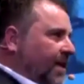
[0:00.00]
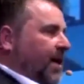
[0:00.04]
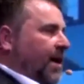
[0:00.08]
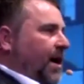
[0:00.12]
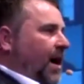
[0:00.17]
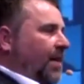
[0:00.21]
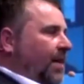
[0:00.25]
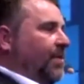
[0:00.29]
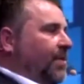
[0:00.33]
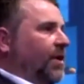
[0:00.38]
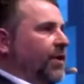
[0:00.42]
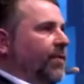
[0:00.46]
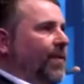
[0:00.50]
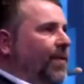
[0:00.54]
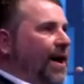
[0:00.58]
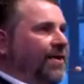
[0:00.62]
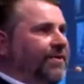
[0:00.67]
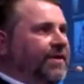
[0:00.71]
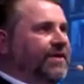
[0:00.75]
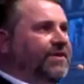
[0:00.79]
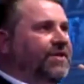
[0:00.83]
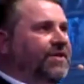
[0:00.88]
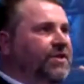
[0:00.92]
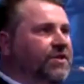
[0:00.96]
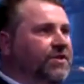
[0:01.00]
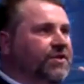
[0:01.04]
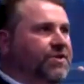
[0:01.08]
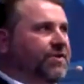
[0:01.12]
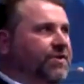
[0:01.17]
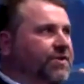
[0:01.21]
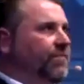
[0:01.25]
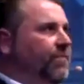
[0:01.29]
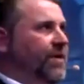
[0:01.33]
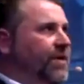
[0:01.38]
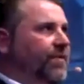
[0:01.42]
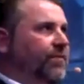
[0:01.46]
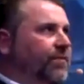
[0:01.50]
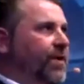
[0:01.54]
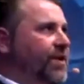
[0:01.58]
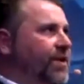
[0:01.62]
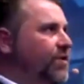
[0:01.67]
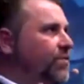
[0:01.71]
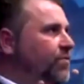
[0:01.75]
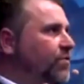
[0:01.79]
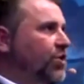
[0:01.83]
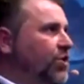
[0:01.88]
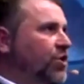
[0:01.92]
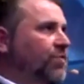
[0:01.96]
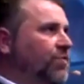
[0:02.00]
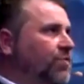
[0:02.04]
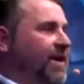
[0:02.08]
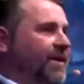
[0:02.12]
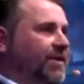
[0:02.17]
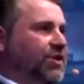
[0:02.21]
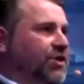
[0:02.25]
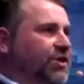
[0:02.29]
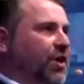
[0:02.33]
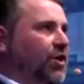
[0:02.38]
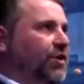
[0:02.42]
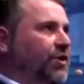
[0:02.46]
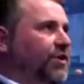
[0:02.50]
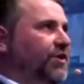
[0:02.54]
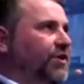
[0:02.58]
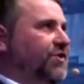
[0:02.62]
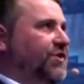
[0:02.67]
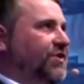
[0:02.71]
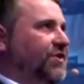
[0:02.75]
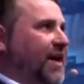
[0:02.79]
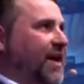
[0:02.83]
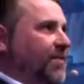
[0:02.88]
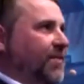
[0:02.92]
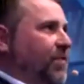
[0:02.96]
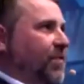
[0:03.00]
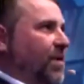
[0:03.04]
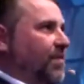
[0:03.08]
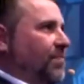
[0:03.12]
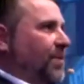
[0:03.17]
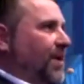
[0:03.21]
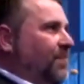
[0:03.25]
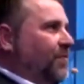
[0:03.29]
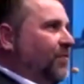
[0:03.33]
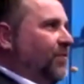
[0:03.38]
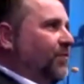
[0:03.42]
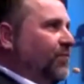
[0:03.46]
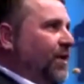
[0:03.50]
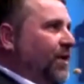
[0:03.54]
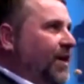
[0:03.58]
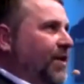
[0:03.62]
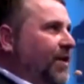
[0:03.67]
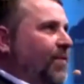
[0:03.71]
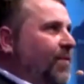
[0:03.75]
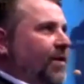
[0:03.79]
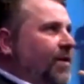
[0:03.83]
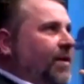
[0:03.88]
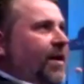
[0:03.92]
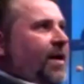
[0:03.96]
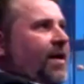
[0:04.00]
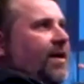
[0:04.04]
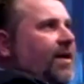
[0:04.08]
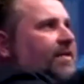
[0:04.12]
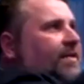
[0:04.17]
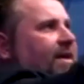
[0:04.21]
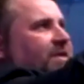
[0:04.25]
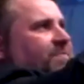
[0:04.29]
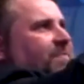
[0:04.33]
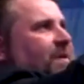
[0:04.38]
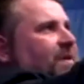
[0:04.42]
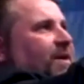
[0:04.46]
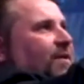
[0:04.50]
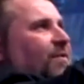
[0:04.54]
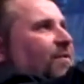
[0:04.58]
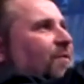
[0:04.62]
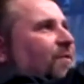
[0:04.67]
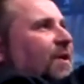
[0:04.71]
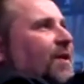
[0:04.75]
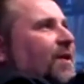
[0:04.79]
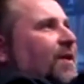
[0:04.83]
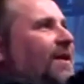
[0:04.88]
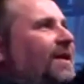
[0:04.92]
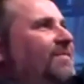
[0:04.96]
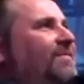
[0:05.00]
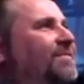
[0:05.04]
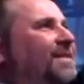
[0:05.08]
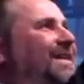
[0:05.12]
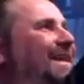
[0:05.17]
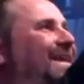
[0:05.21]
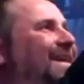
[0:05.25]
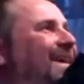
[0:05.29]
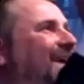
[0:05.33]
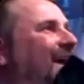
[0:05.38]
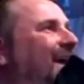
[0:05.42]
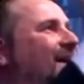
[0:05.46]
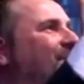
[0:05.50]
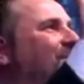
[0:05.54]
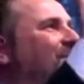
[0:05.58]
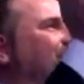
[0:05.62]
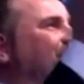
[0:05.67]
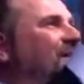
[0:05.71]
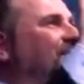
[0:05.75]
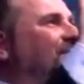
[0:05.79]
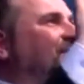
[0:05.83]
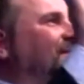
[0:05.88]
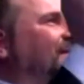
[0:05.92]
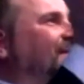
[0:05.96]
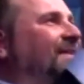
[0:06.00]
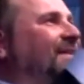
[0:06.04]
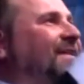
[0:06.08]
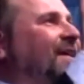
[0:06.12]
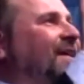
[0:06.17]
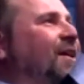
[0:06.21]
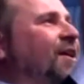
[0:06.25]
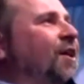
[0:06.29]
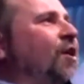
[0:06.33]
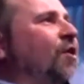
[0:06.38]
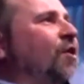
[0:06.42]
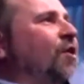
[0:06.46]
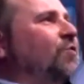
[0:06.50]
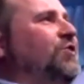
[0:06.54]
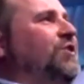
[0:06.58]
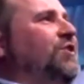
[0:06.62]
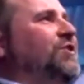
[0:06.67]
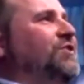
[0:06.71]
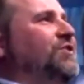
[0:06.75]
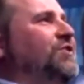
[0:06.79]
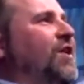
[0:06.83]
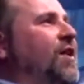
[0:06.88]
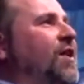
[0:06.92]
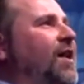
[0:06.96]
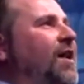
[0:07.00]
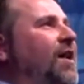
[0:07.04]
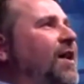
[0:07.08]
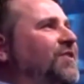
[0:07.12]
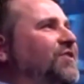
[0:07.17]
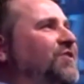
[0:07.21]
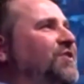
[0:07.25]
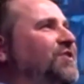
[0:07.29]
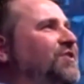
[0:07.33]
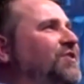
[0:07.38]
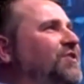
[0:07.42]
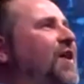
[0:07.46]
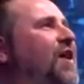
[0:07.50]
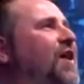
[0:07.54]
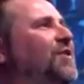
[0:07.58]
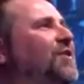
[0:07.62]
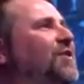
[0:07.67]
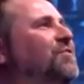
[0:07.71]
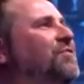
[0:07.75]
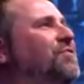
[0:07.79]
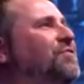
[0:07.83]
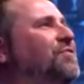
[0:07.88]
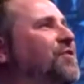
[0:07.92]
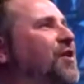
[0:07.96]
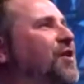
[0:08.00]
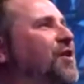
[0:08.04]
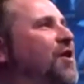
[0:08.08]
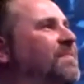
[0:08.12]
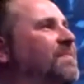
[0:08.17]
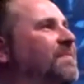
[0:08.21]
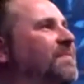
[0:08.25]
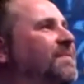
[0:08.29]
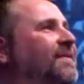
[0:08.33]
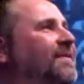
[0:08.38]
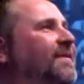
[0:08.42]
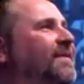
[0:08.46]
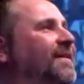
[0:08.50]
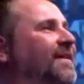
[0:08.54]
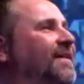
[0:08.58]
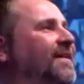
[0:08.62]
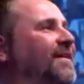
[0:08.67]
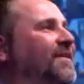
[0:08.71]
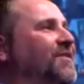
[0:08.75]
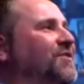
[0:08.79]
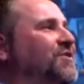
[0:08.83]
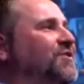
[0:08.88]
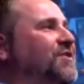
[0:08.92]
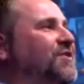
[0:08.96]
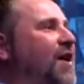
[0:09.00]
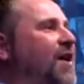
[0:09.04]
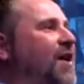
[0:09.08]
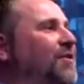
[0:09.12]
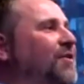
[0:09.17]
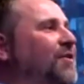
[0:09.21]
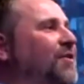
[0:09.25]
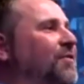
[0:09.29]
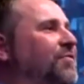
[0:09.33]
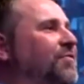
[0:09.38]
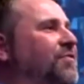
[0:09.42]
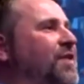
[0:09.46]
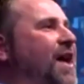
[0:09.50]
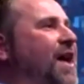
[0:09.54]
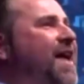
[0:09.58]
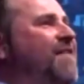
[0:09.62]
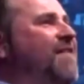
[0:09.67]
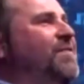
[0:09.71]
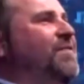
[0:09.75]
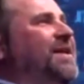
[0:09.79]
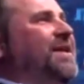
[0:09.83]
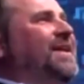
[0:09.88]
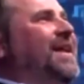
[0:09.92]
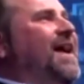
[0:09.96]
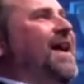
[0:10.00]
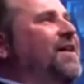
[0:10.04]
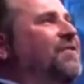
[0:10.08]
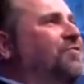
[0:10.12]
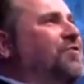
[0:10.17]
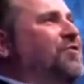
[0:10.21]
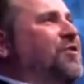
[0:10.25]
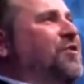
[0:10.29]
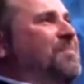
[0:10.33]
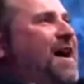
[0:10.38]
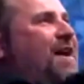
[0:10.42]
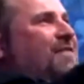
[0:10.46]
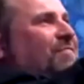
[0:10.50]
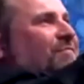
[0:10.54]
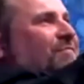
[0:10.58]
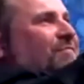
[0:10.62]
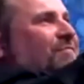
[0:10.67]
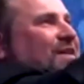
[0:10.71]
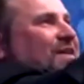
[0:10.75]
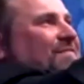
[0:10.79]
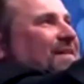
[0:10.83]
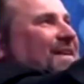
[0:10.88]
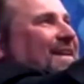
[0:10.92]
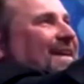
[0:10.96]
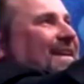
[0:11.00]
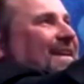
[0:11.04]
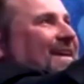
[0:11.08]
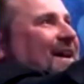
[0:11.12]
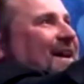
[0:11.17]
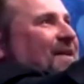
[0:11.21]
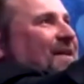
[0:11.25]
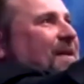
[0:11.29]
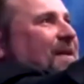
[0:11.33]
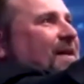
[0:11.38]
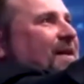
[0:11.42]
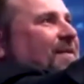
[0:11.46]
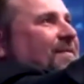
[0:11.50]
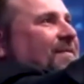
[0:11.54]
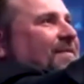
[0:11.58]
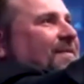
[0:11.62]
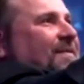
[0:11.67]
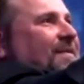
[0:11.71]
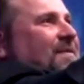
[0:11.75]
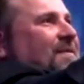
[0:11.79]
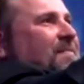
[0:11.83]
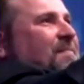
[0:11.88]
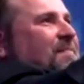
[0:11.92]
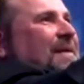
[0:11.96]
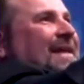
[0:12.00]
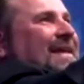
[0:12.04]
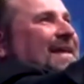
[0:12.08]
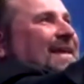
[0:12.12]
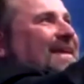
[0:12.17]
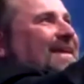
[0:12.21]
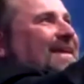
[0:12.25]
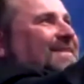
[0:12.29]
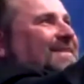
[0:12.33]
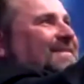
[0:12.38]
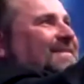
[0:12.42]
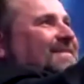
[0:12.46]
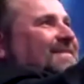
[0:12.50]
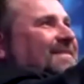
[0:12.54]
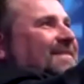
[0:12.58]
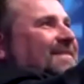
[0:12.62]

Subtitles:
And by the way, this is, when you commit to understanding what people really want. There's my little girl, Eva Lily. How are you? Oh, she's got a little thumb. She's got a little thumb. Everybody get a thumb out for Eva Lily Elwell. Please.